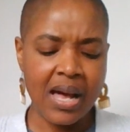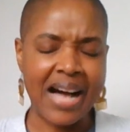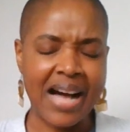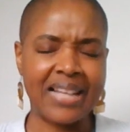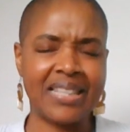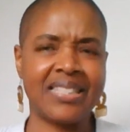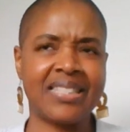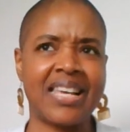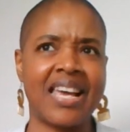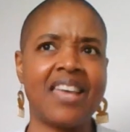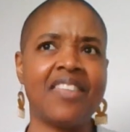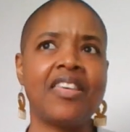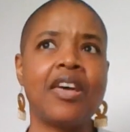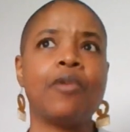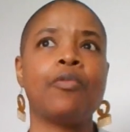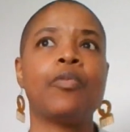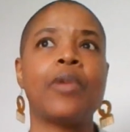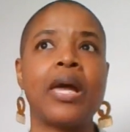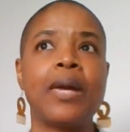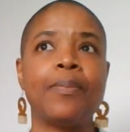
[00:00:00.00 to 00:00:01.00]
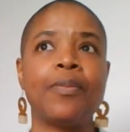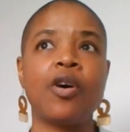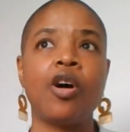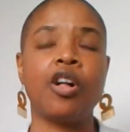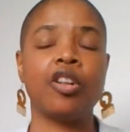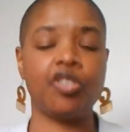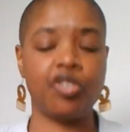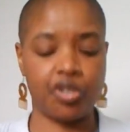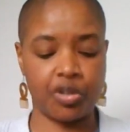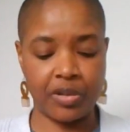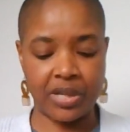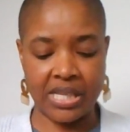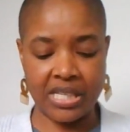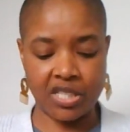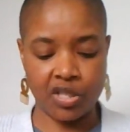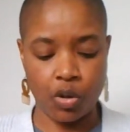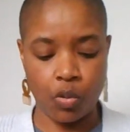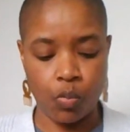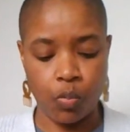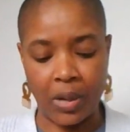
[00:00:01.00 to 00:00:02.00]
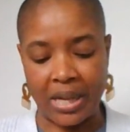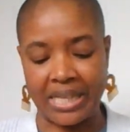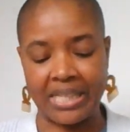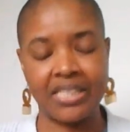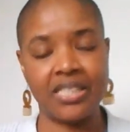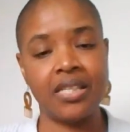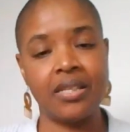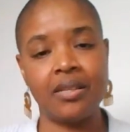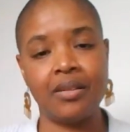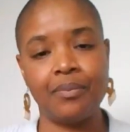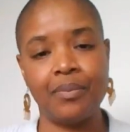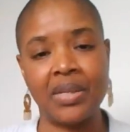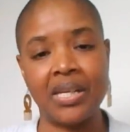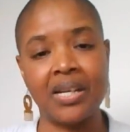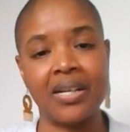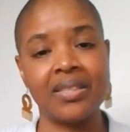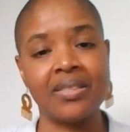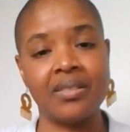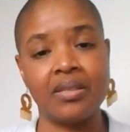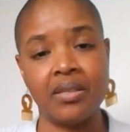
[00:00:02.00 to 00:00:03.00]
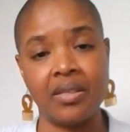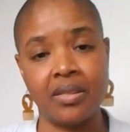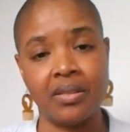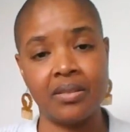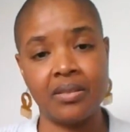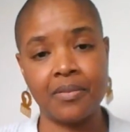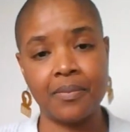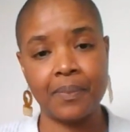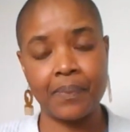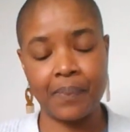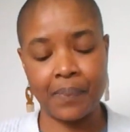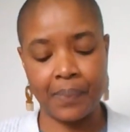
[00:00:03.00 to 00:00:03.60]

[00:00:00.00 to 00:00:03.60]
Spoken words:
I say that rape culture is a weight because it is.